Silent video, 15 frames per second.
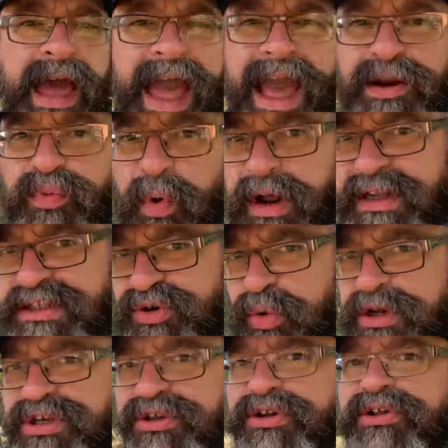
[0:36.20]
and what it's
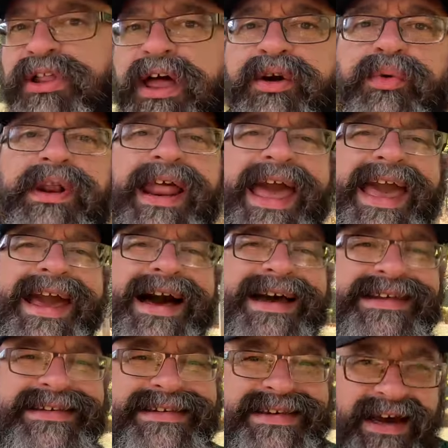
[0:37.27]
going to look like when
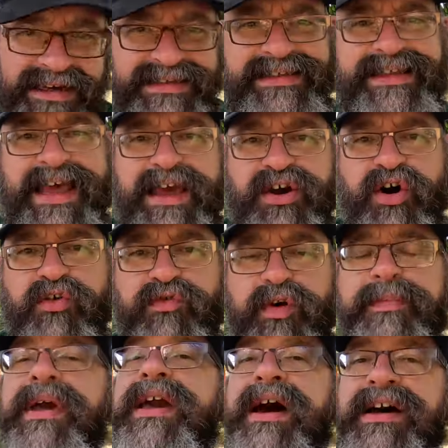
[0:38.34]
AI does take over,
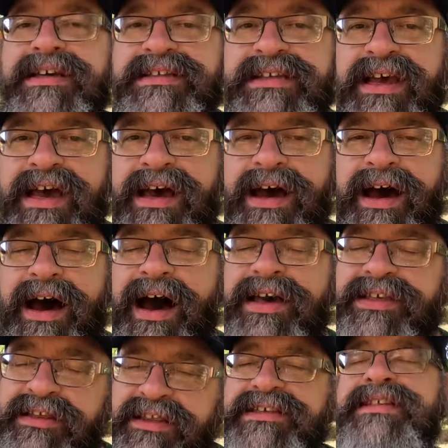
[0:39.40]
because I
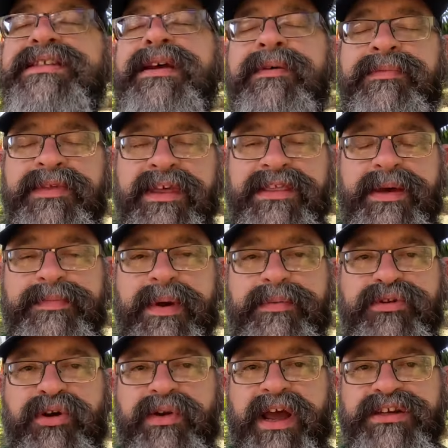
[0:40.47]
think this is something that
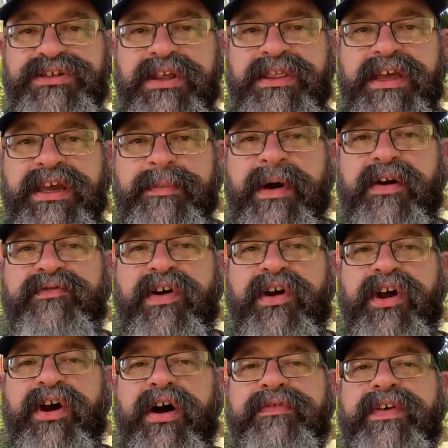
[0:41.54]
people don't actually think about
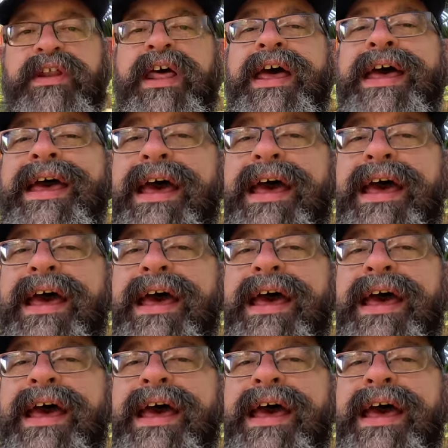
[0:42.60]
very often,